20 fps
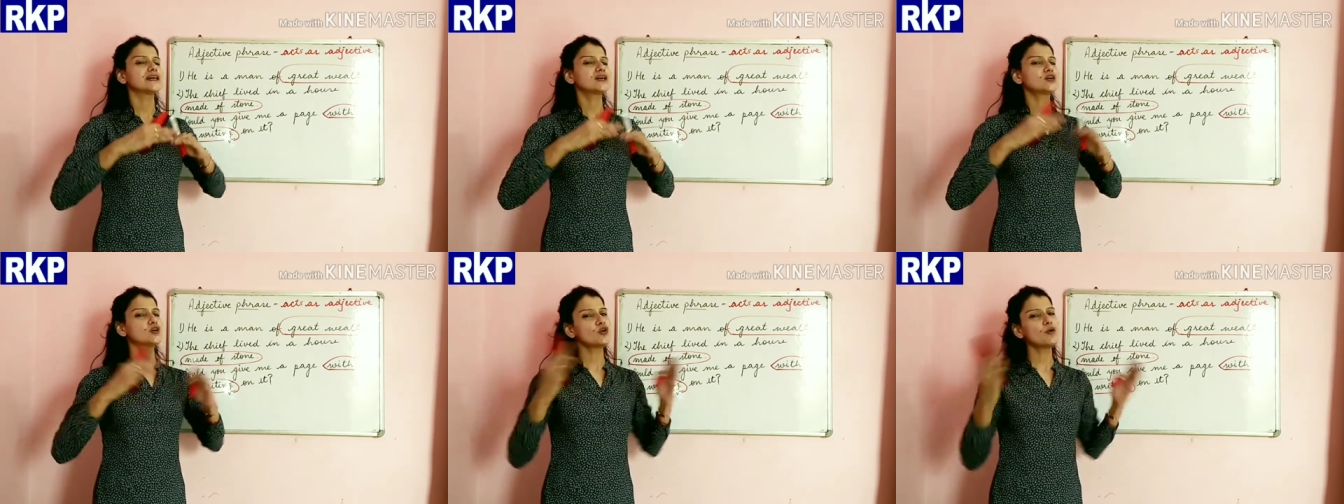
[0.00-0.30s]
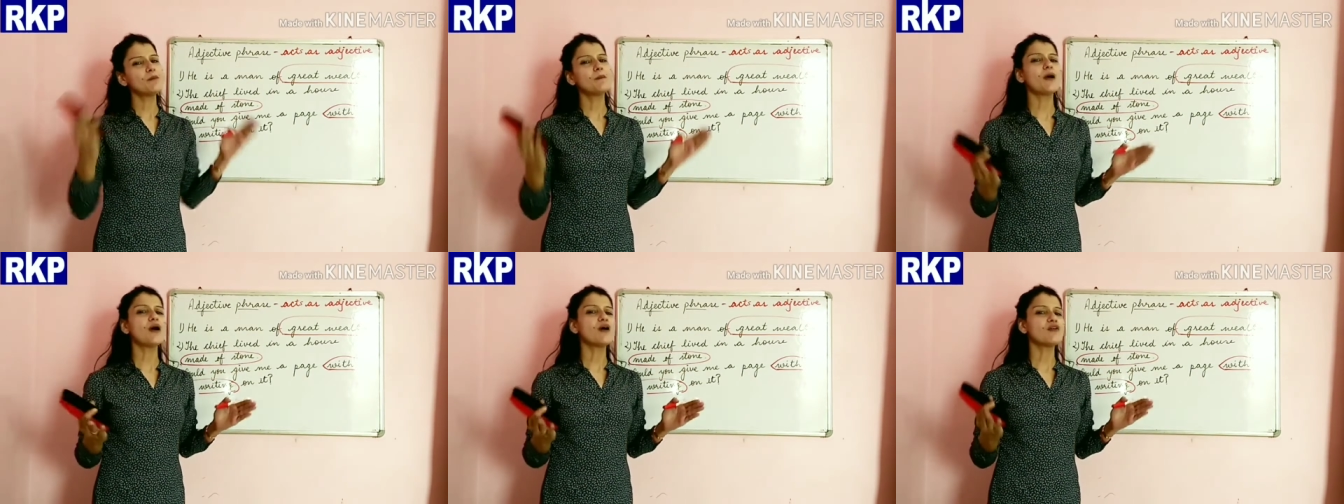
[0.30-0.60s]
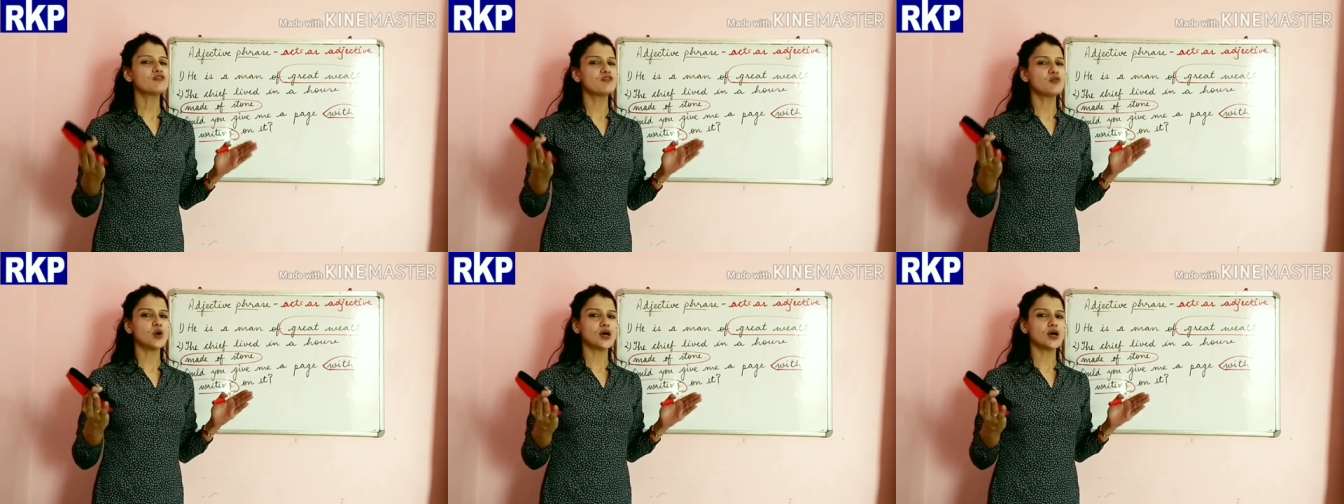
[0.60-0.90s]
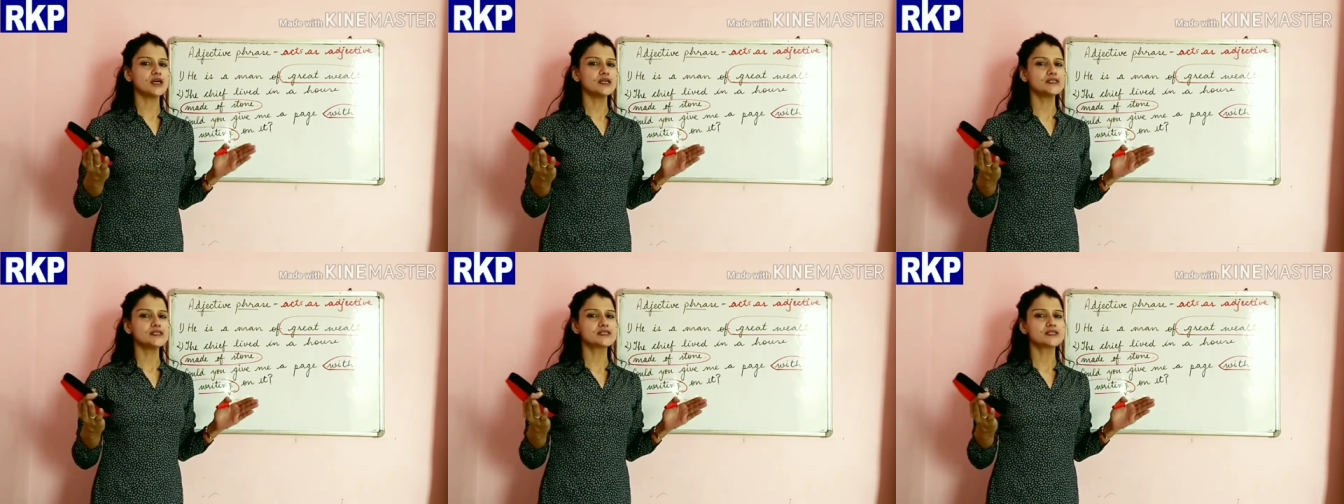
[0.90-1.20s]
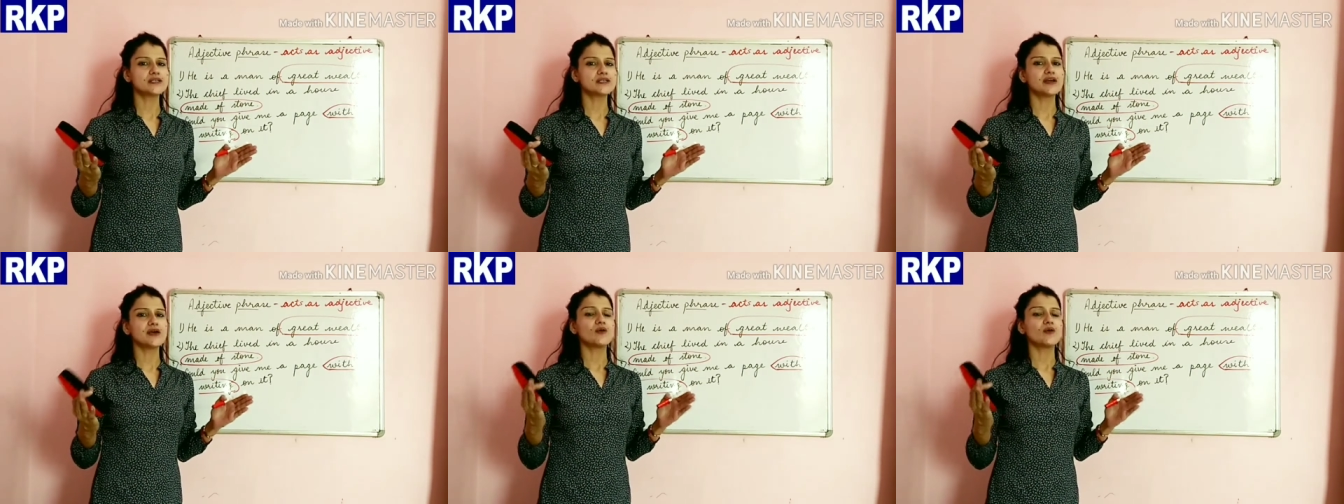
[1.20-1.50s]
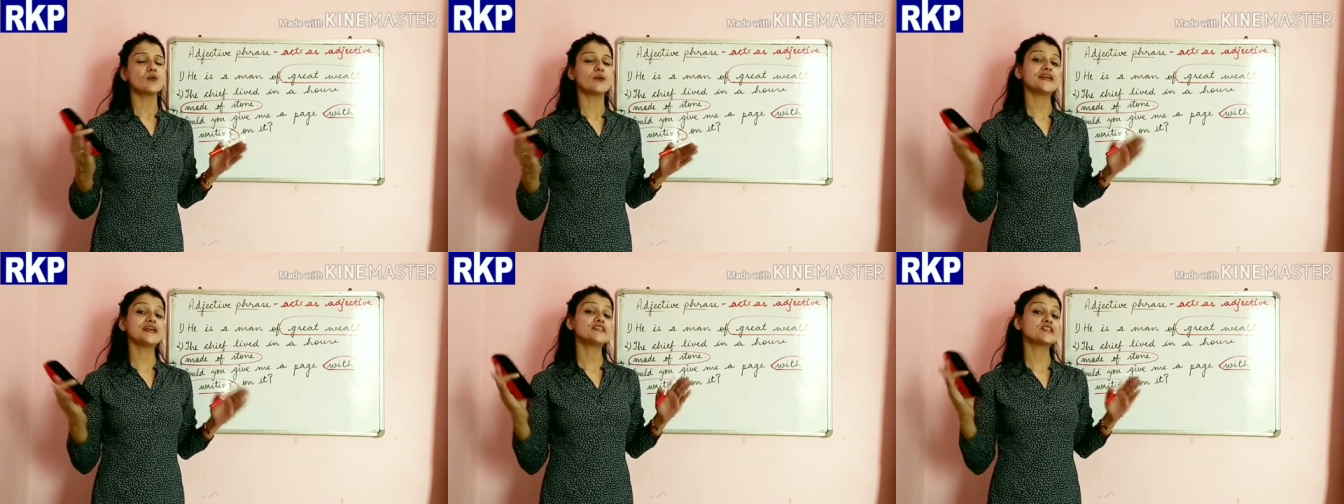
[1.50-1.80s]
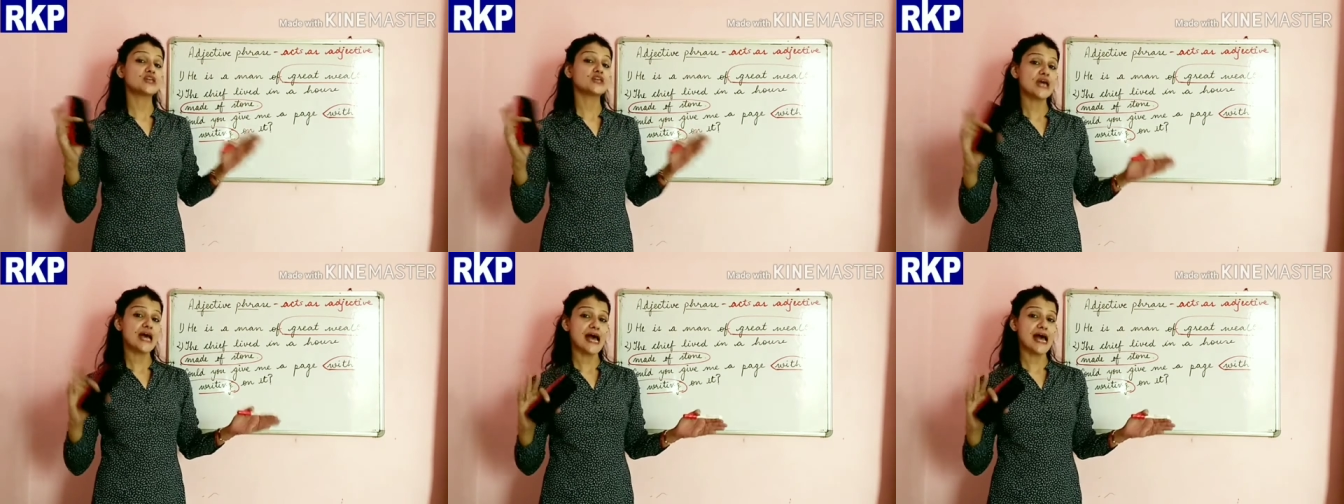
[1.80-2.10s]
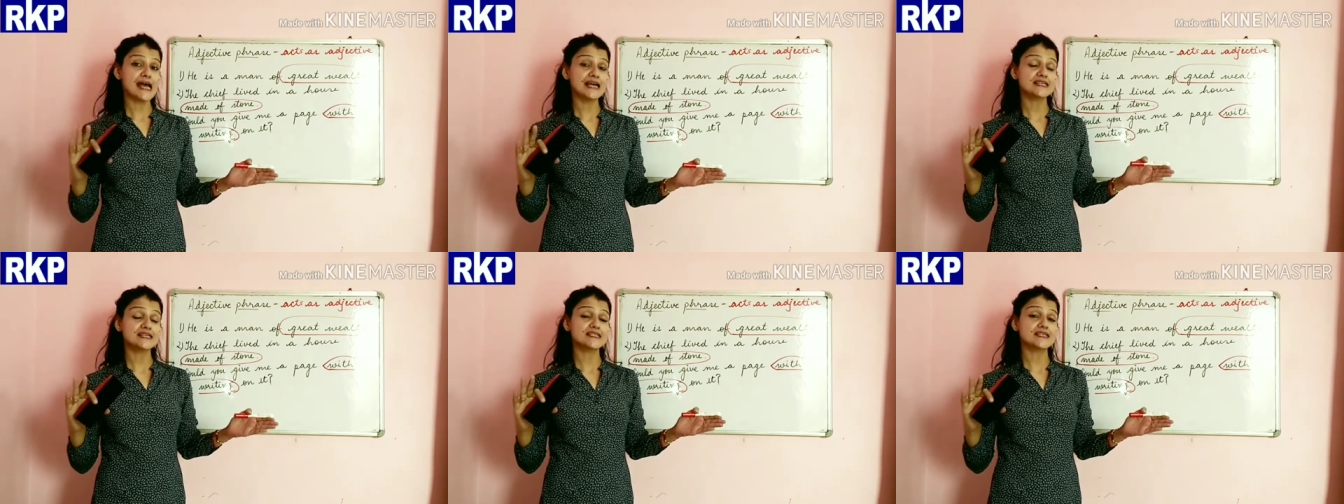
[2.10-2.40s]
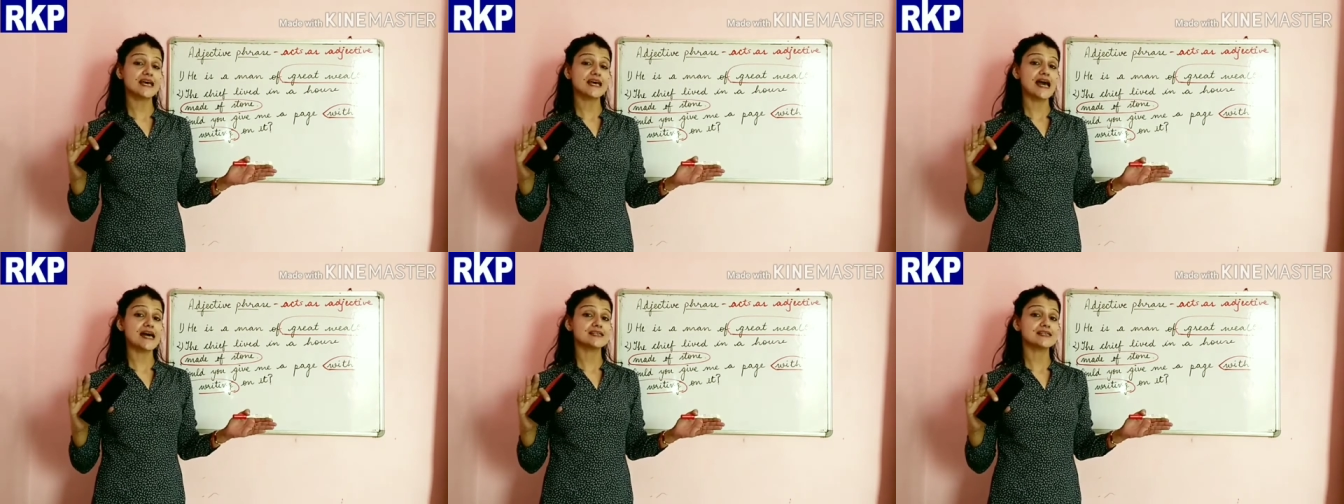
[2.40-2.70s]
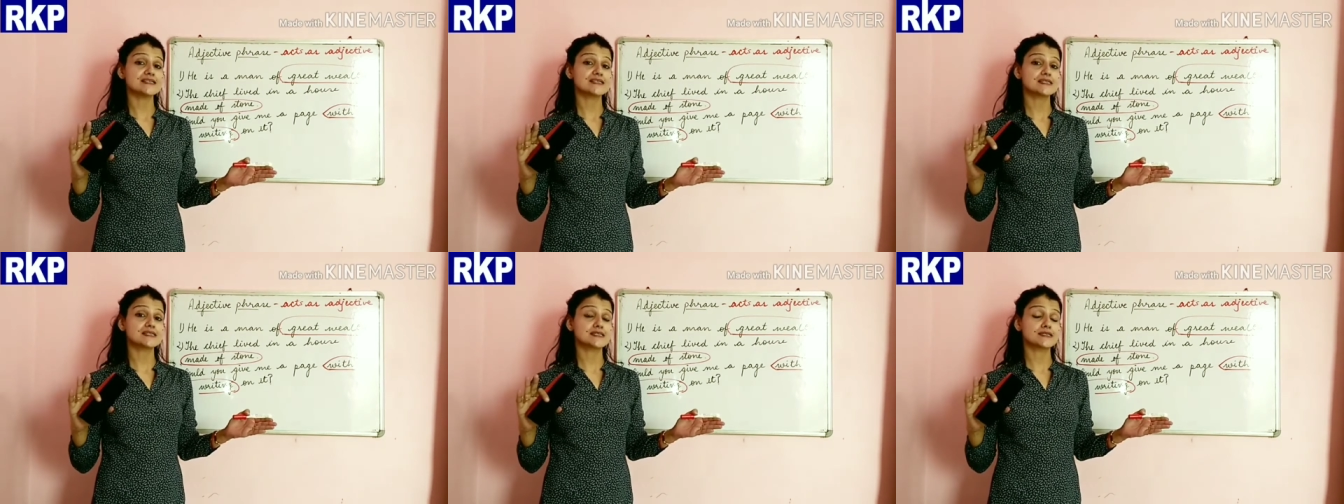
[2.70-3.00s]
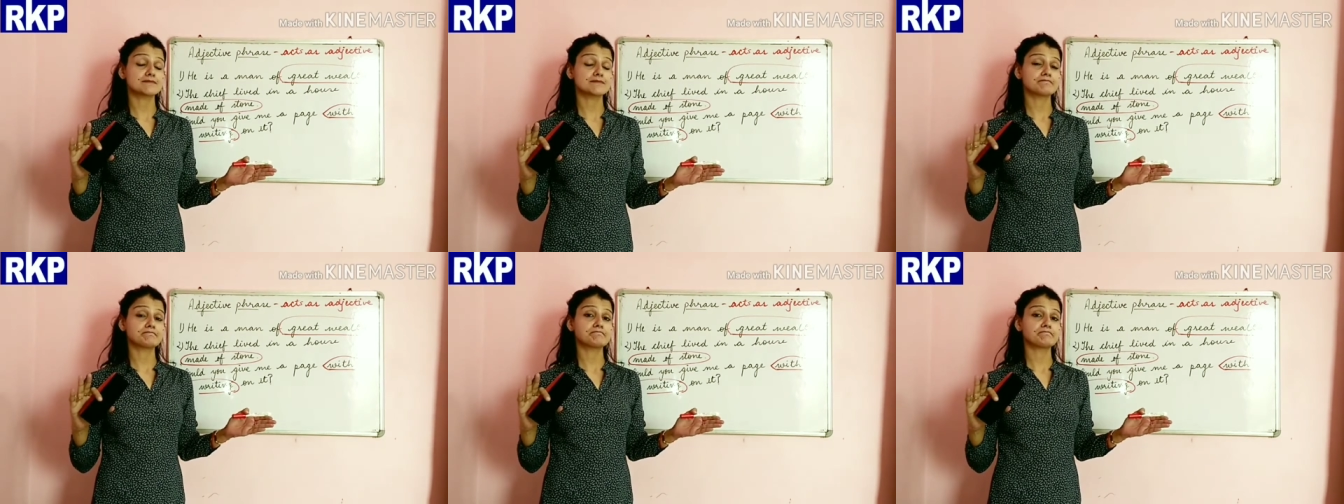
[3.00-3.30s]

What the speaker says: group of words which act as